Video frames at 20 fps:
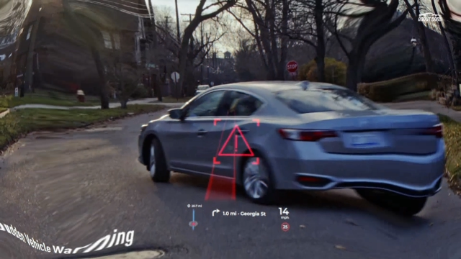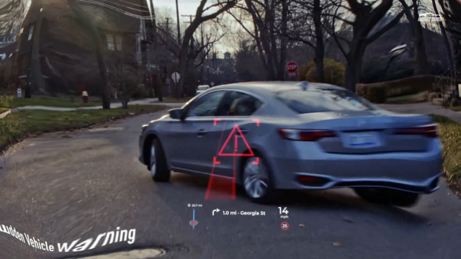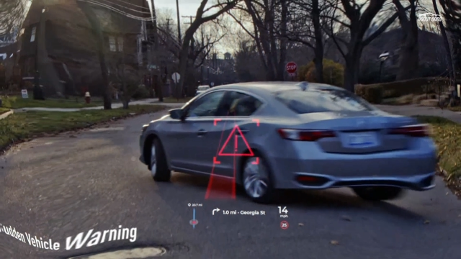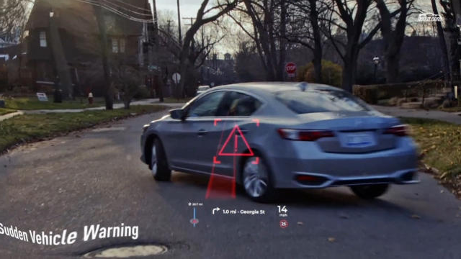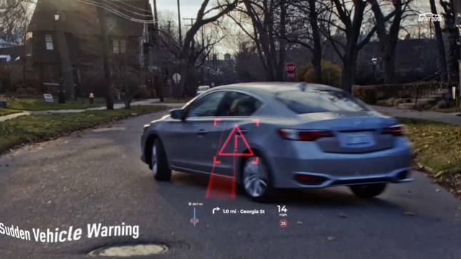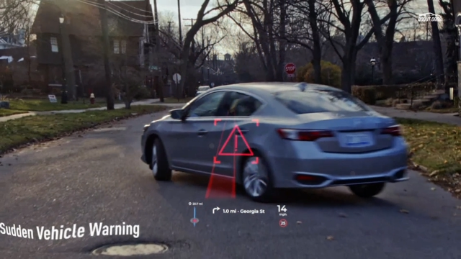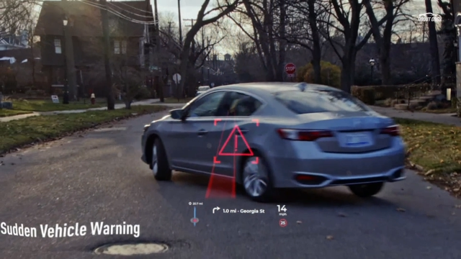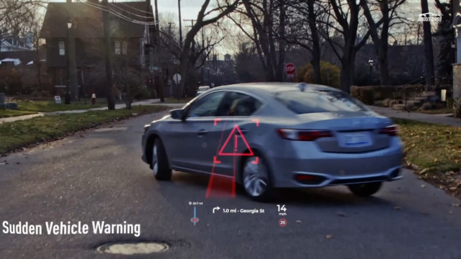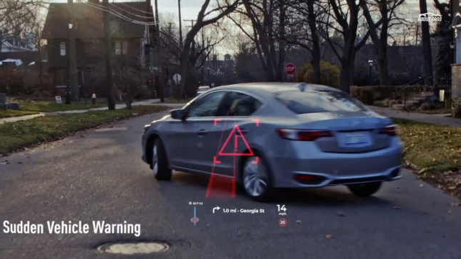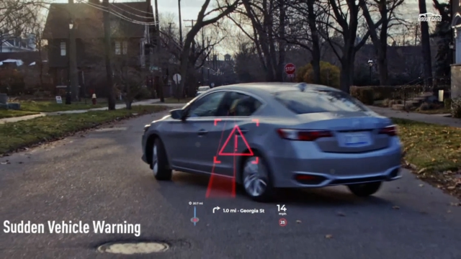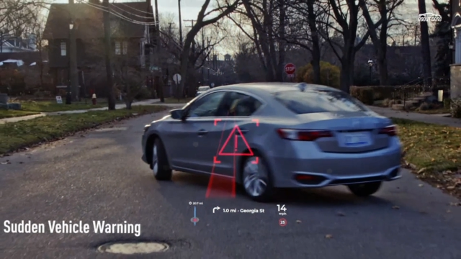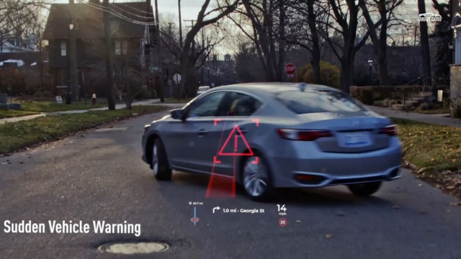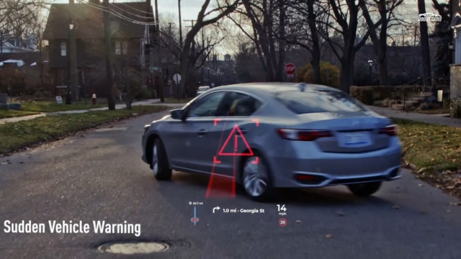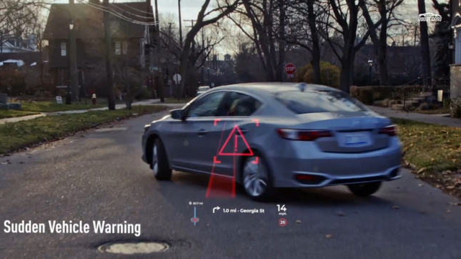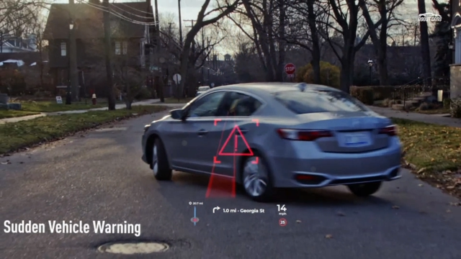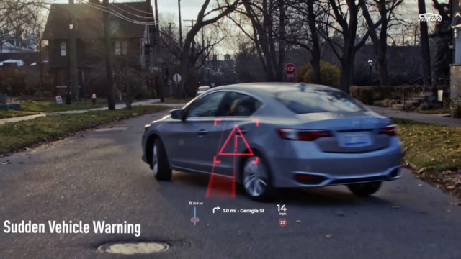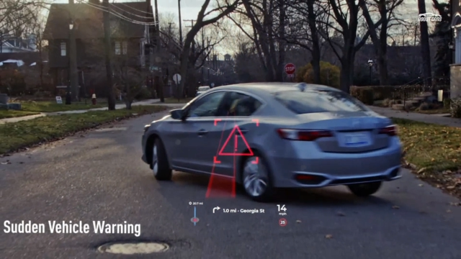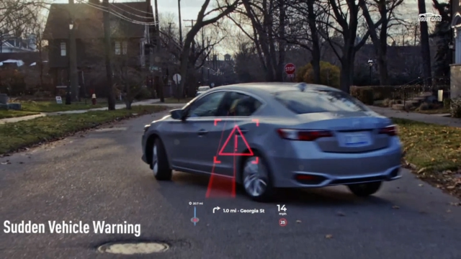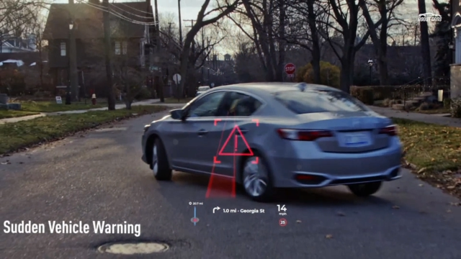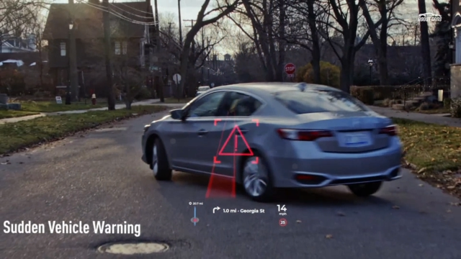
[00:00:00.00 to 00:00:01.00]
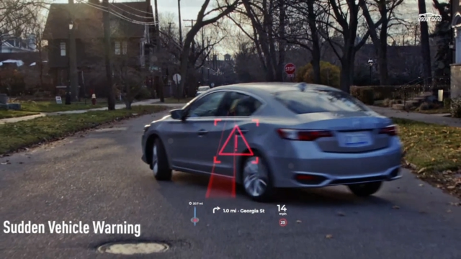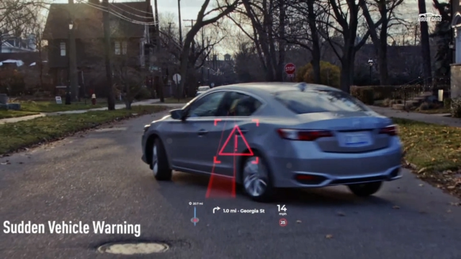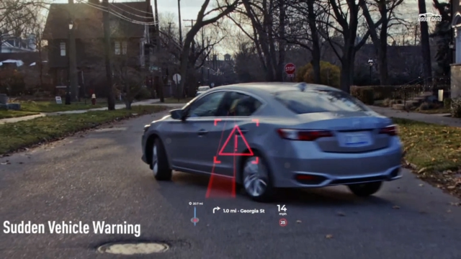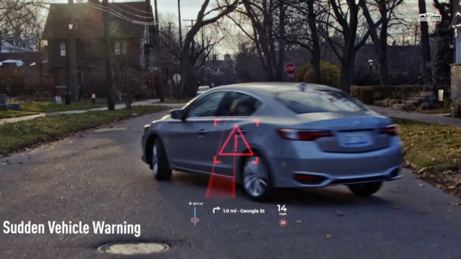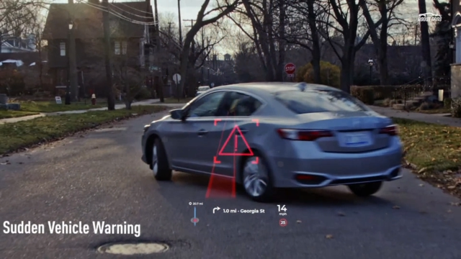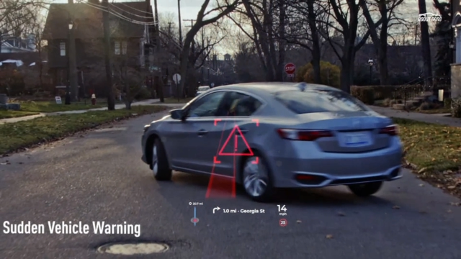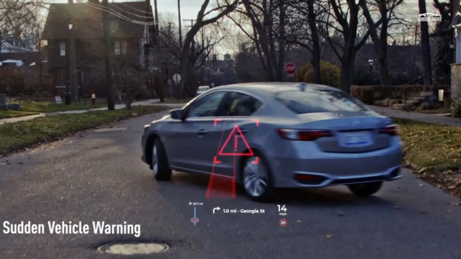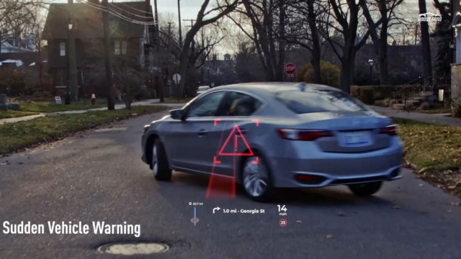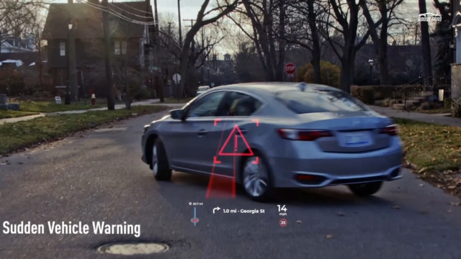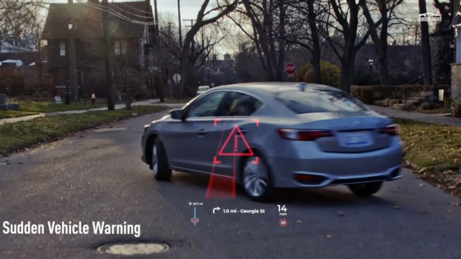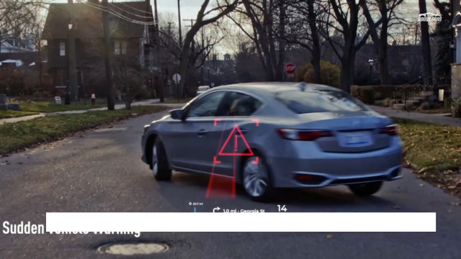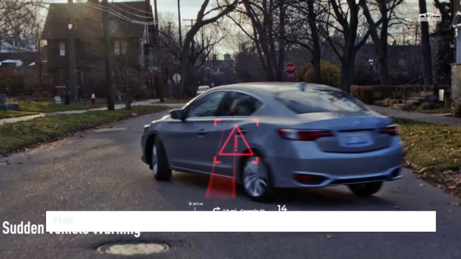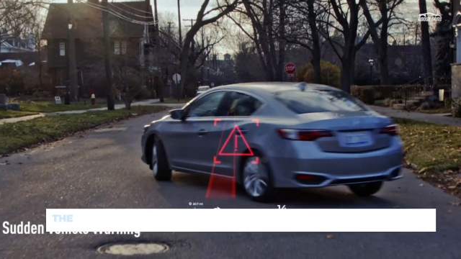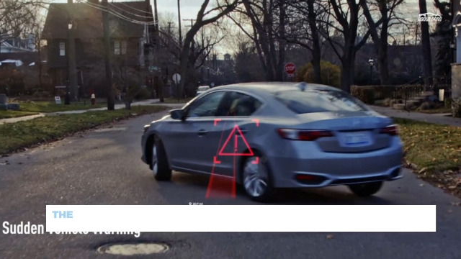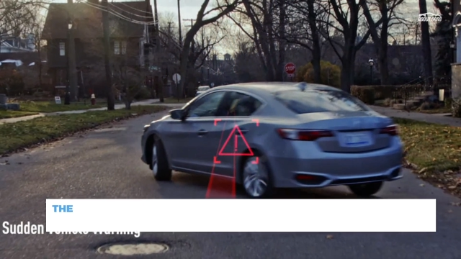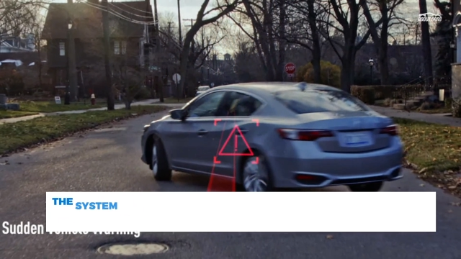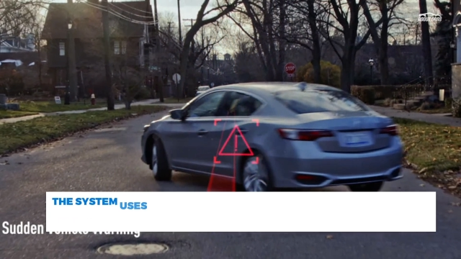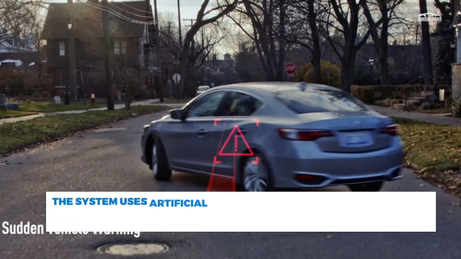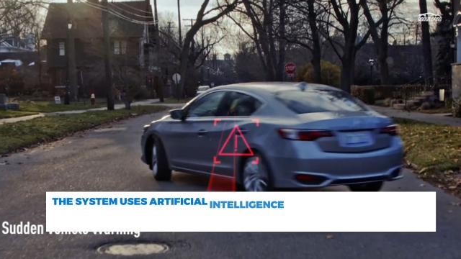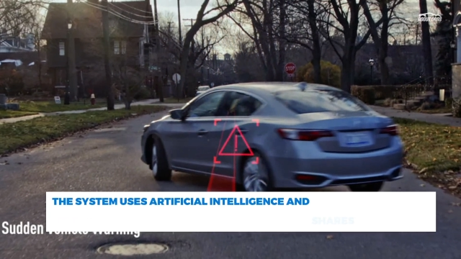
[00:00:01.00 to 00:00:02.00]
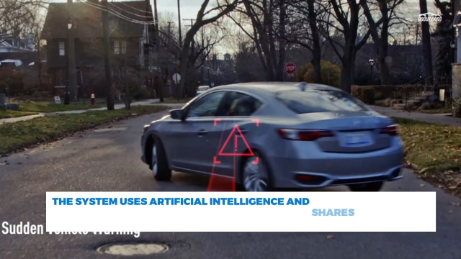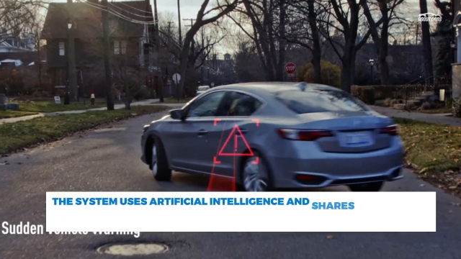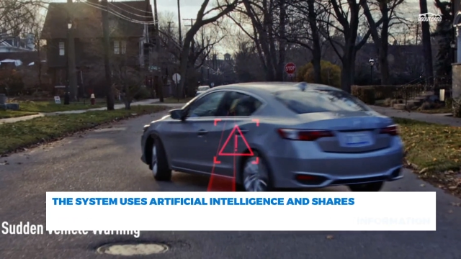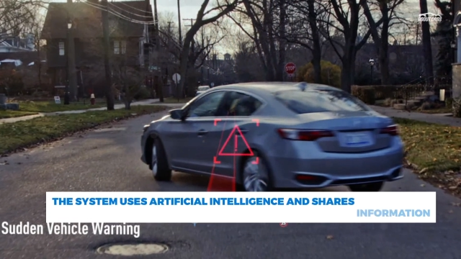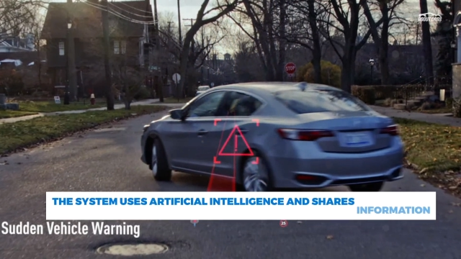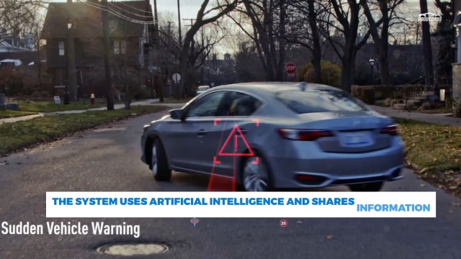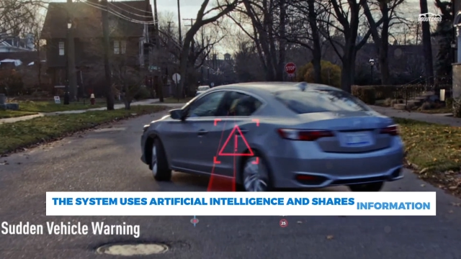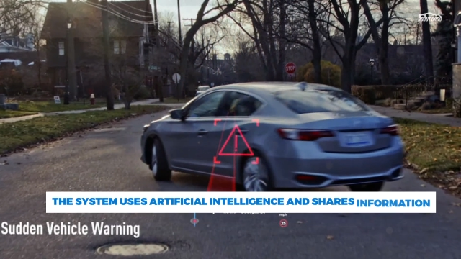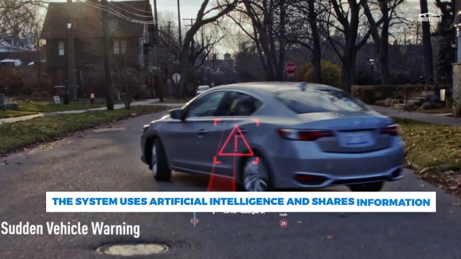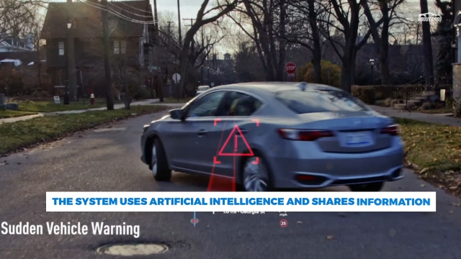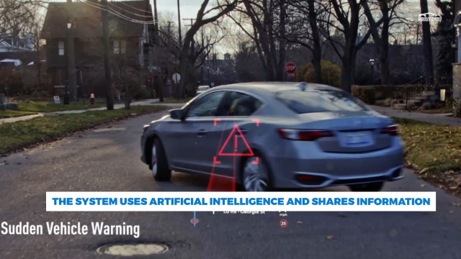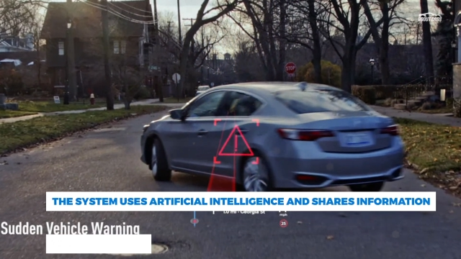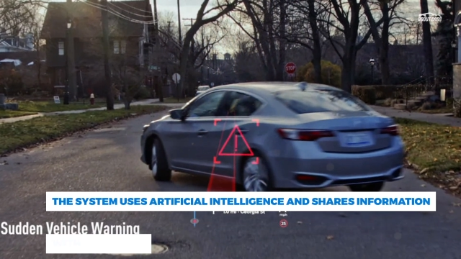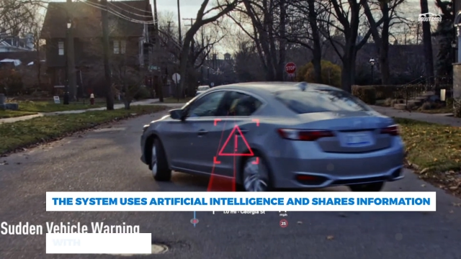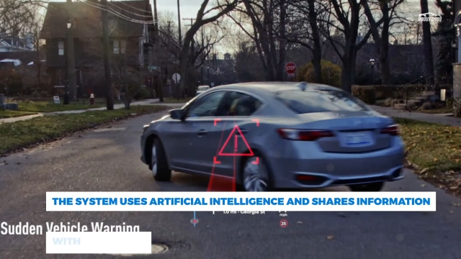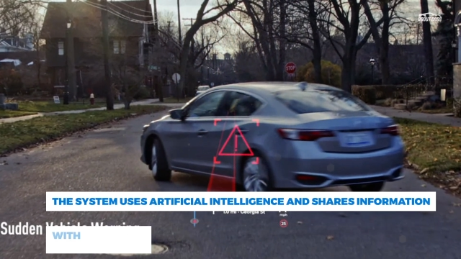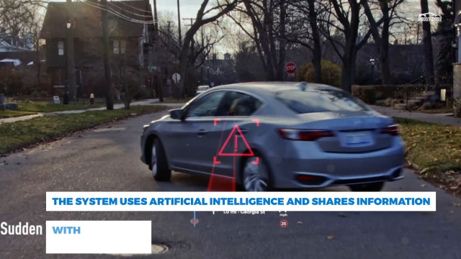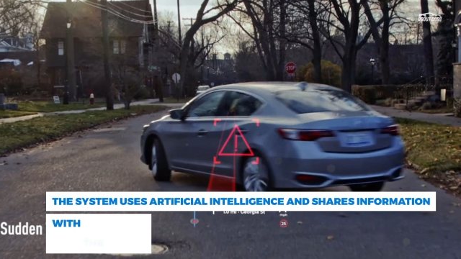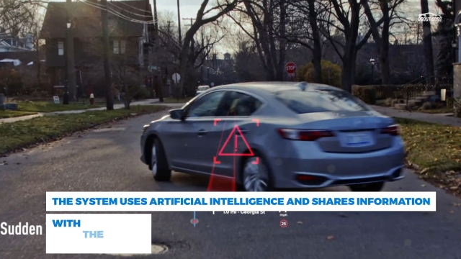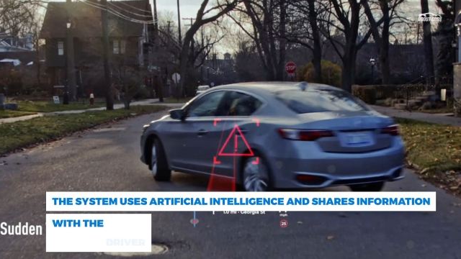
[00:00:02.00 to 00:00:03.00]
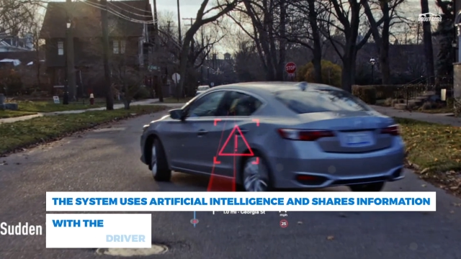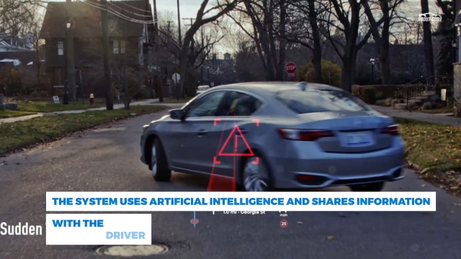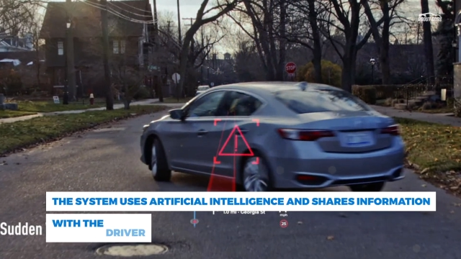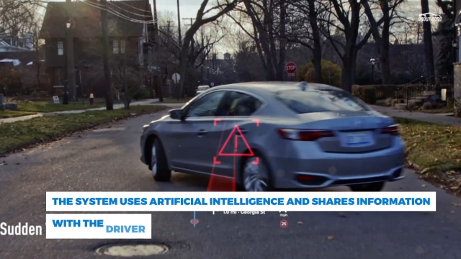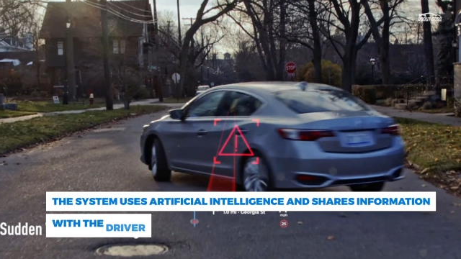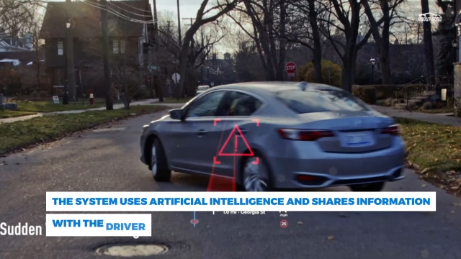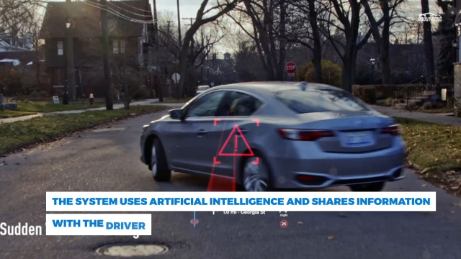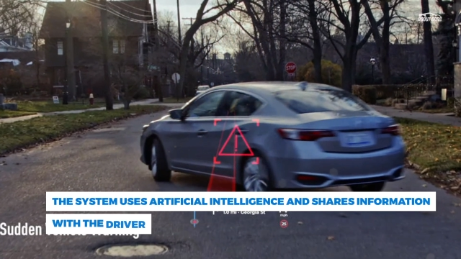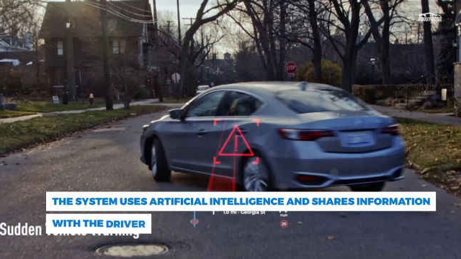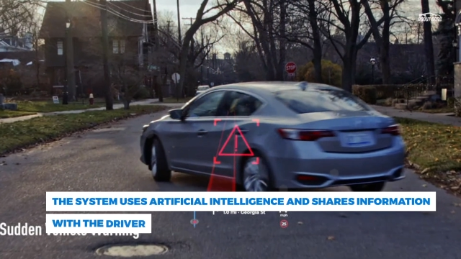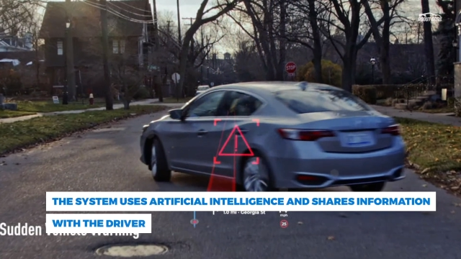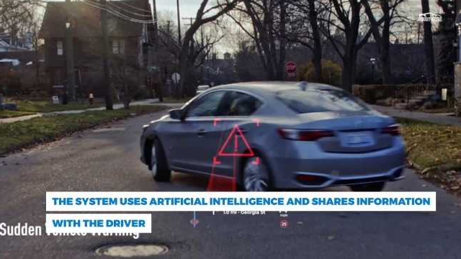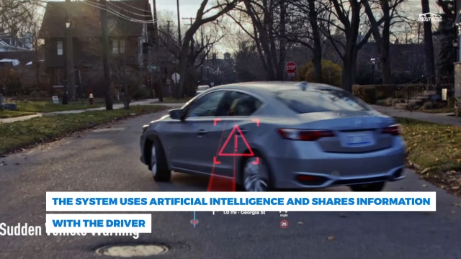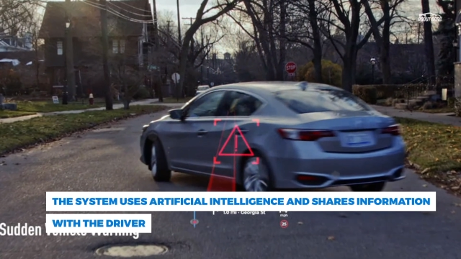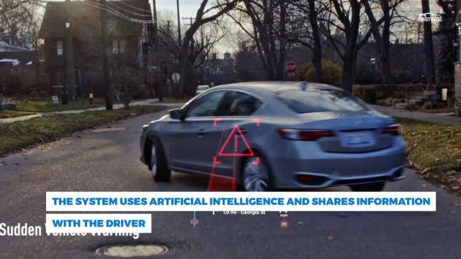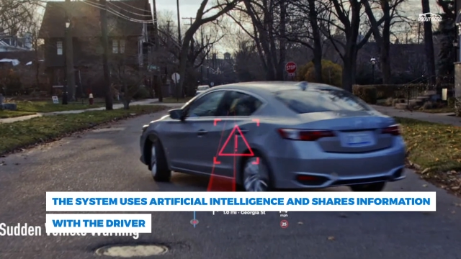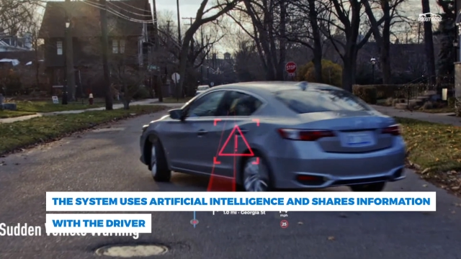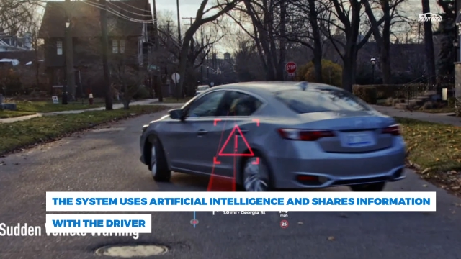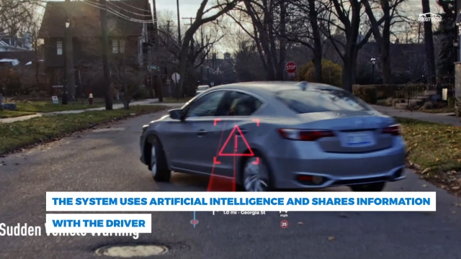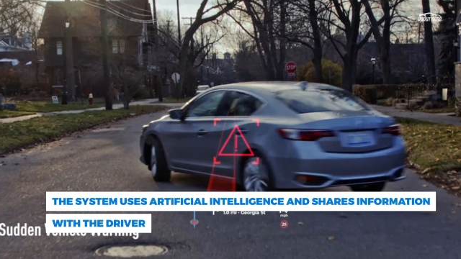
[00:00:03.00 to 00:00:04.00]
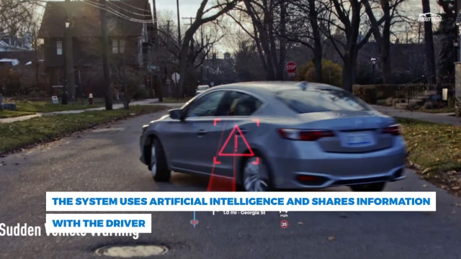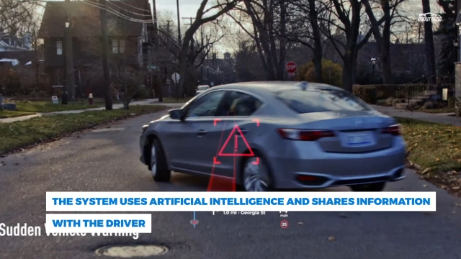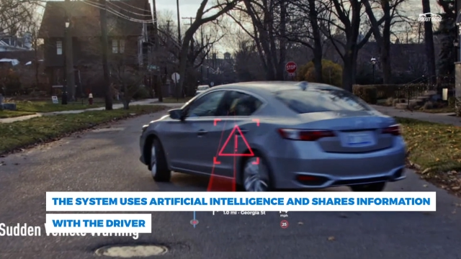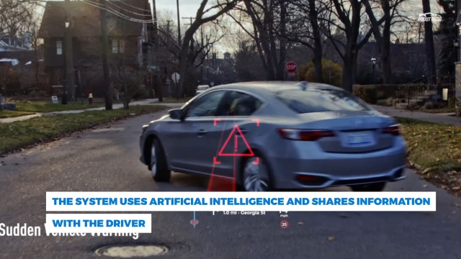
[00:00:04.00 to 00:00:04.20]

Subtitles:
(no speaker visible)